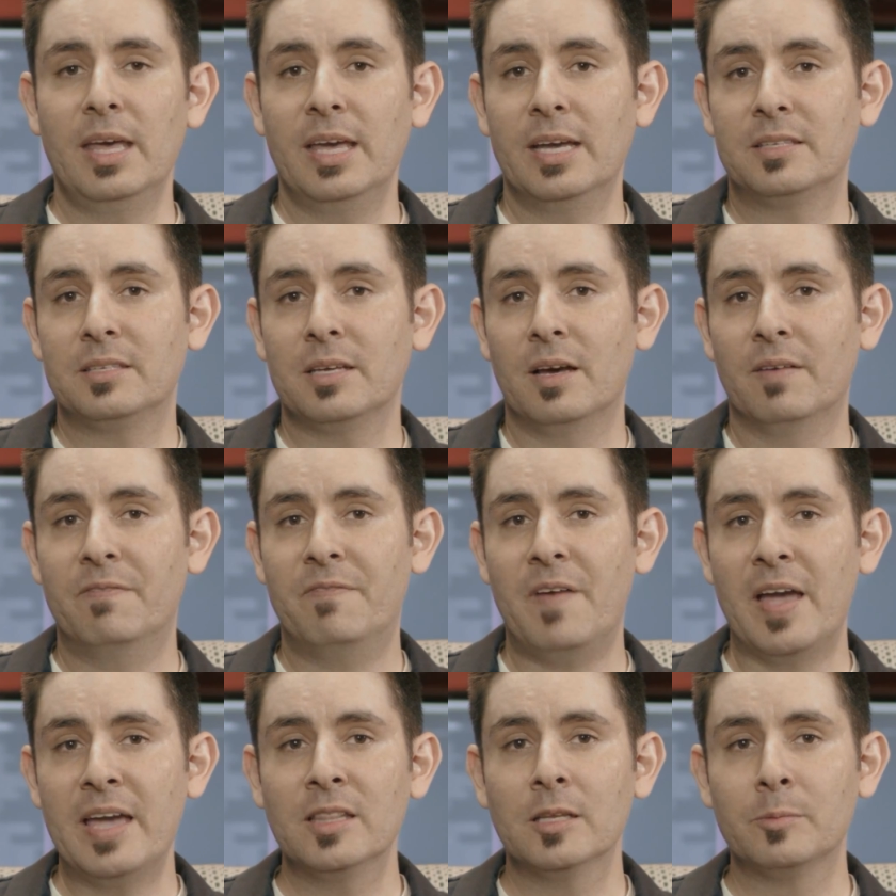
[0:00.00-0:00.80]
It's
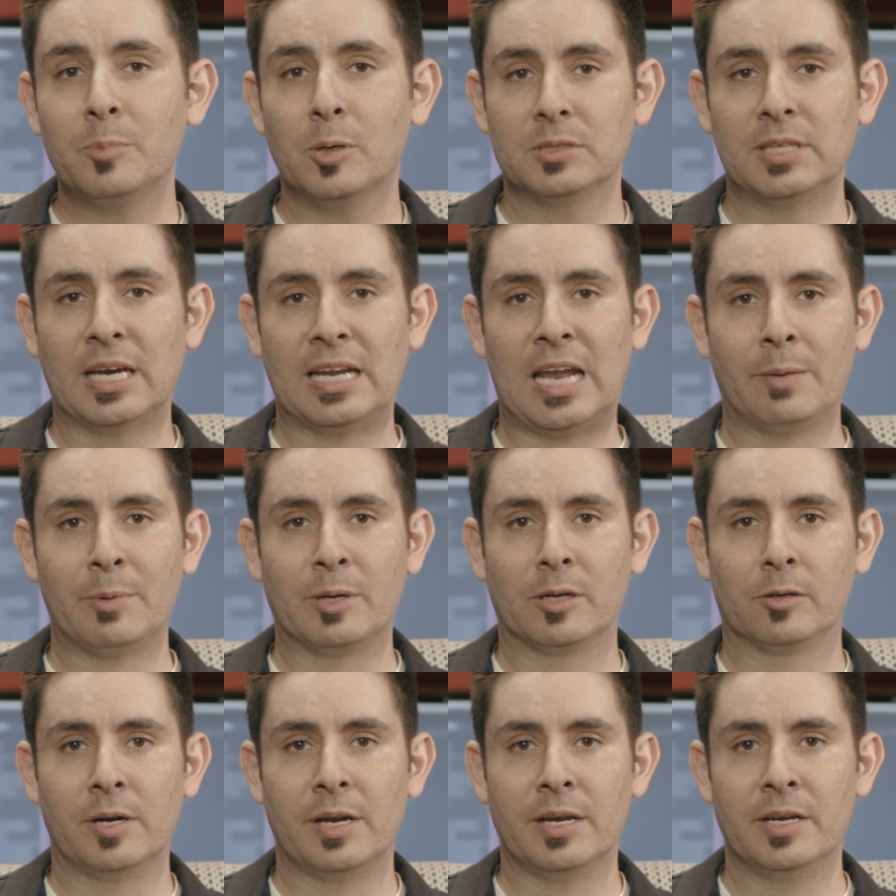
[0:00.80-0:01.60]
available
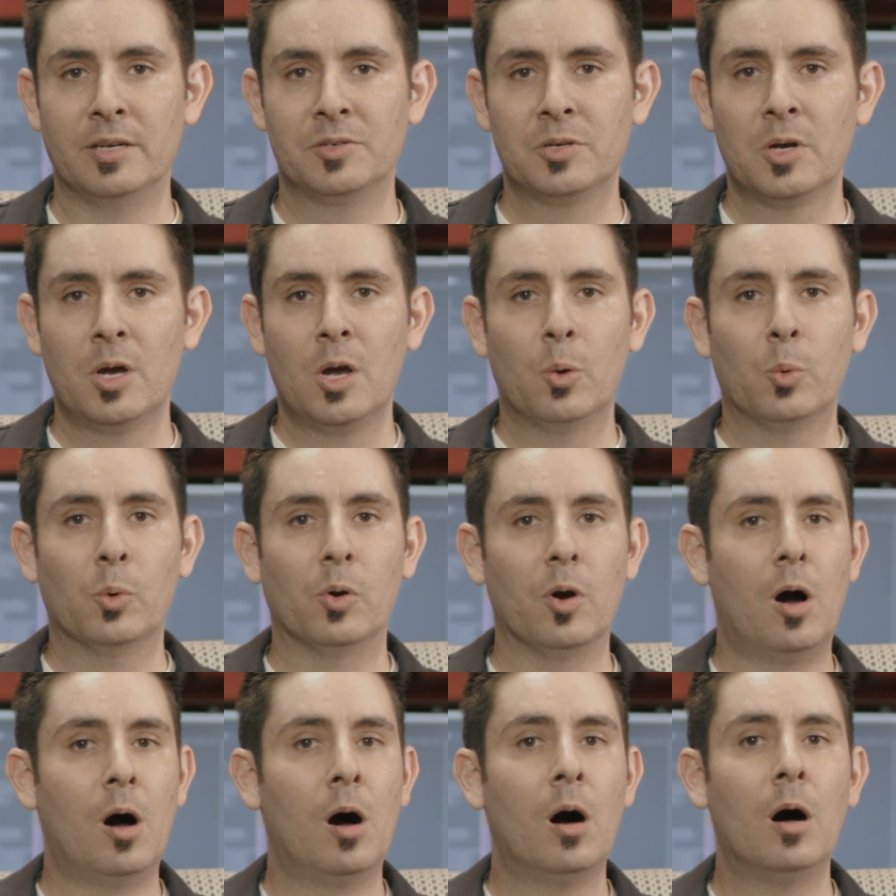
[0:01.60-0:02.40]
dynamic range
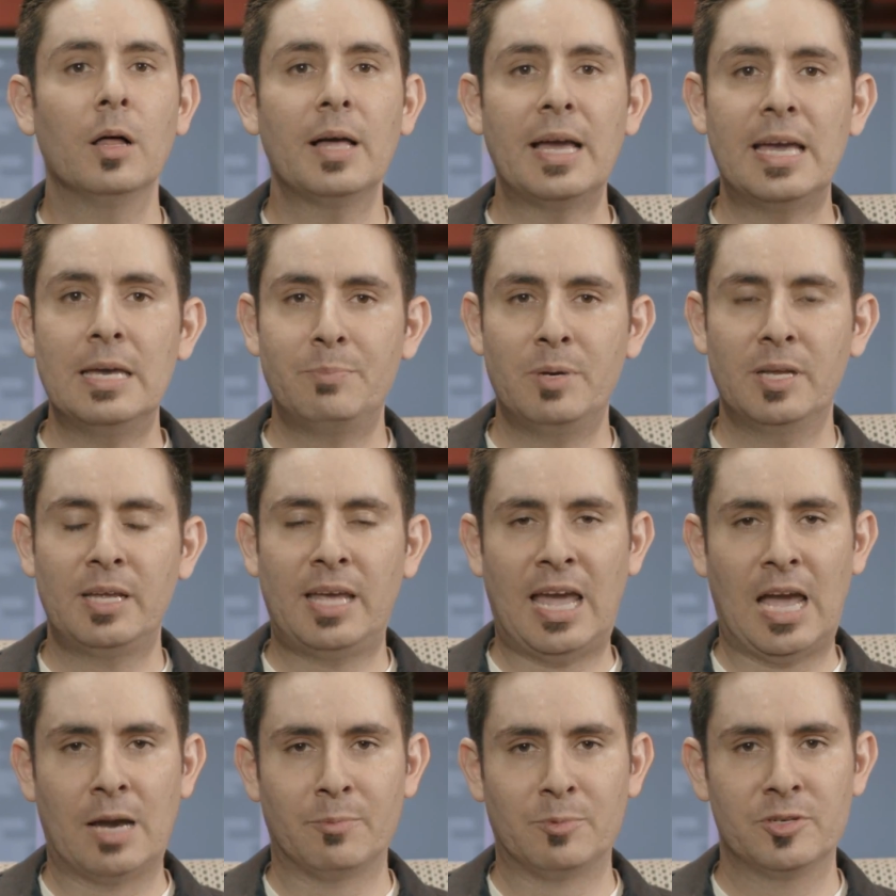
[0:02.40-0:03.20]
where all 8-bit
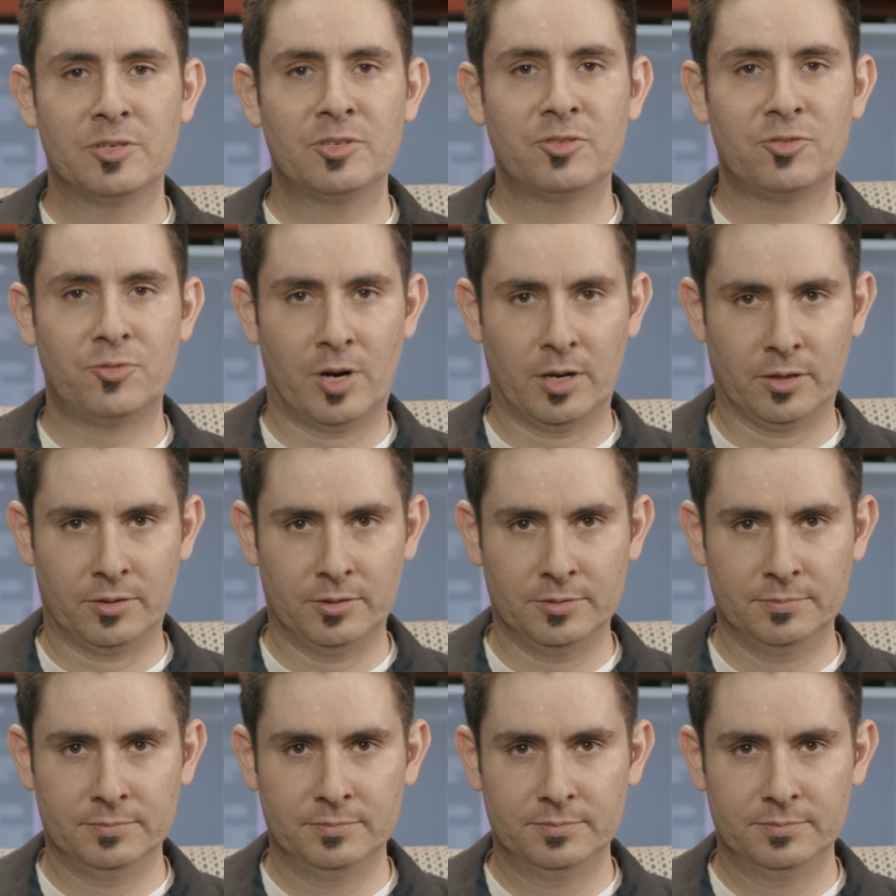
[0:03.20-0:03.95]
cameras struggle.